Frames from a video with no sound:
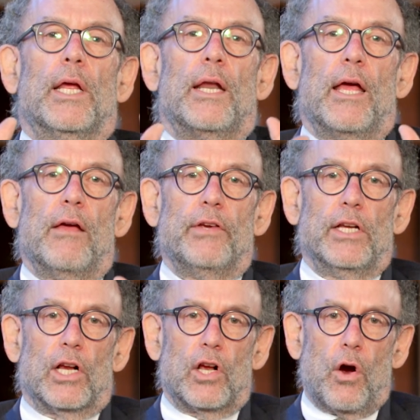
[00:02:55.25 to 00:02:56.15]
and having
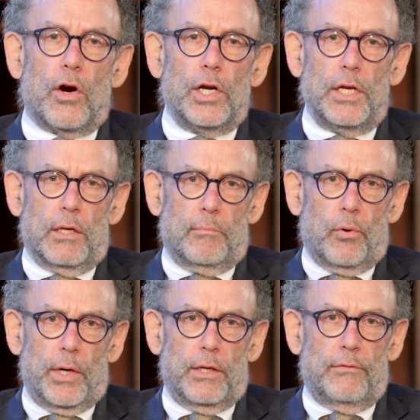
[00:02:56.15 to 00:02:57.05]
a guardian
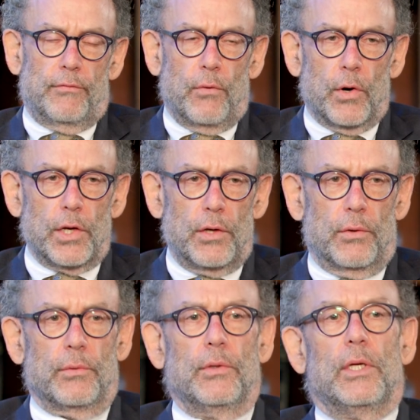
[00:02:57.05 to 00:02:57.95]
appointed for
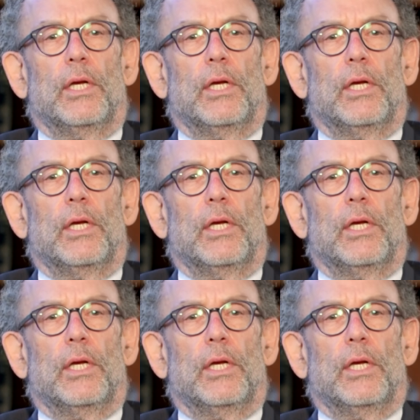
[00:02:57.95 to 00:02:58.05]
you,